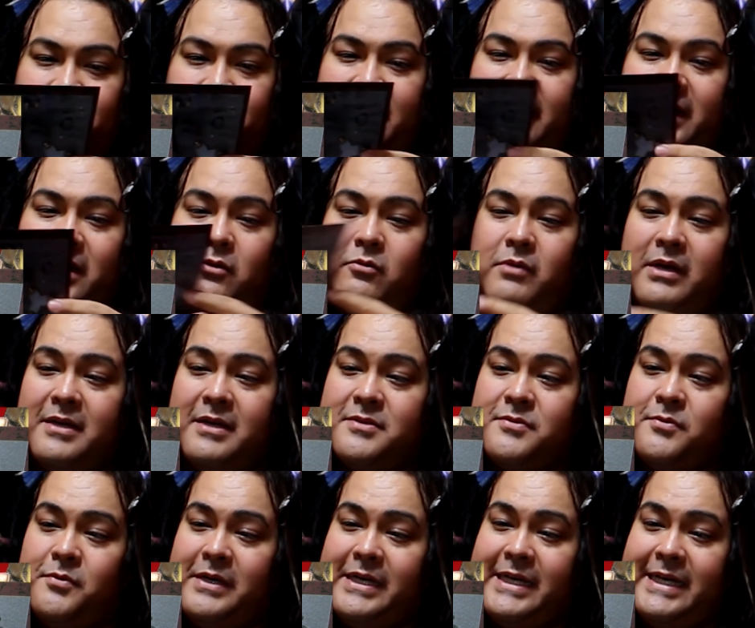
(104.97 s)
where,
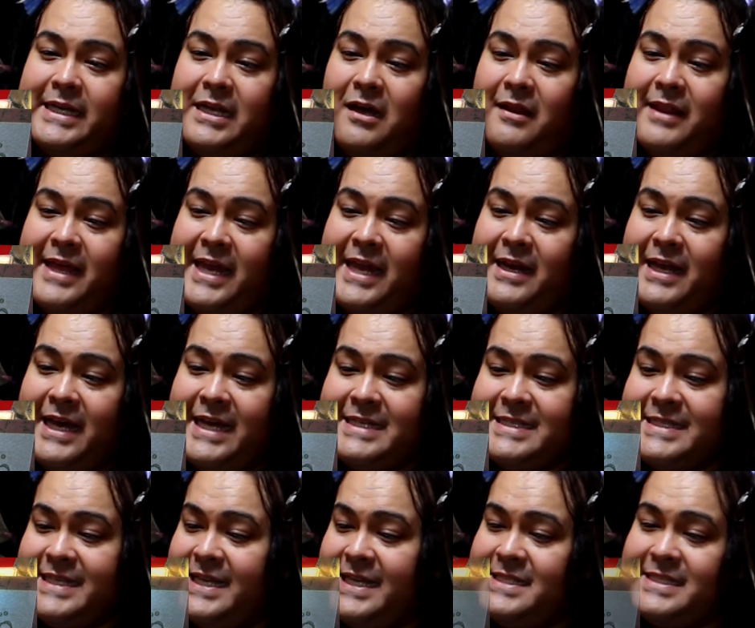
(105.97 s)
where's what, all that
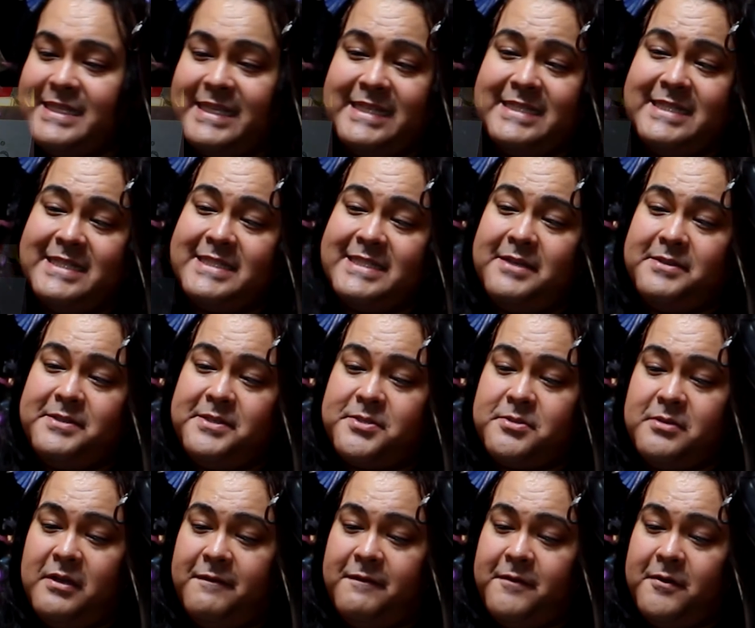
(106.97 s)
nonsense. It just tells you
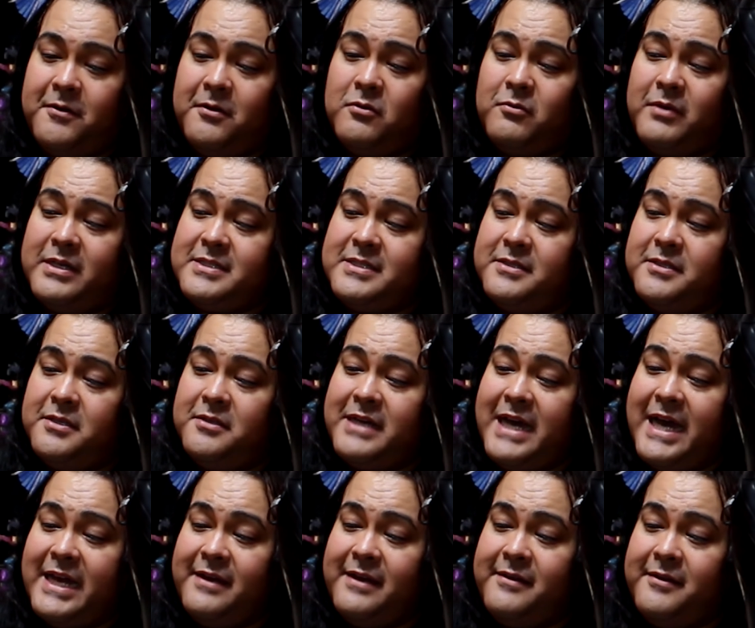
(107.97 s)
straightforward what to do,
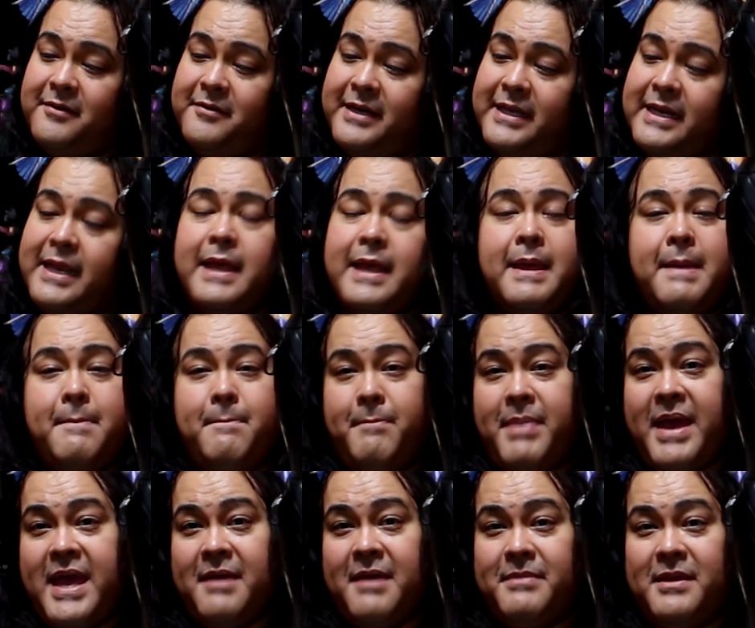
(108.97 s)
how to do it.
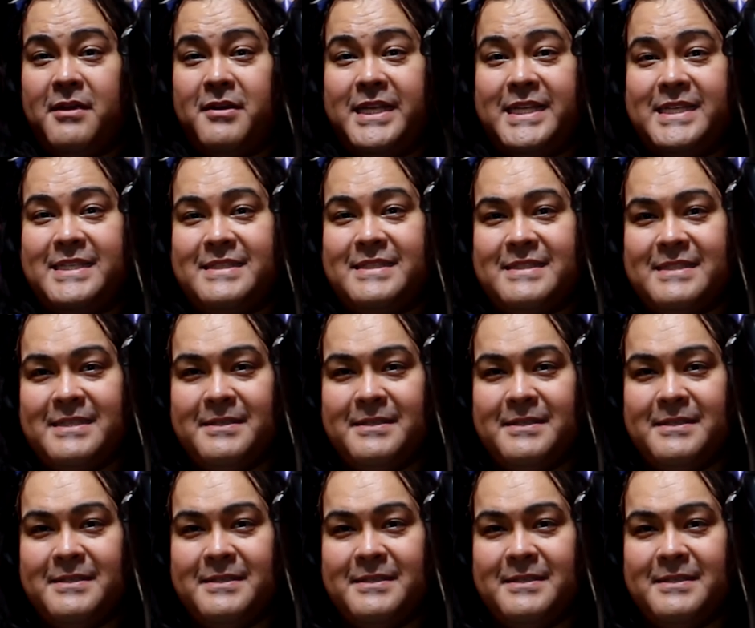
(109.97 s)
Bam, there it is.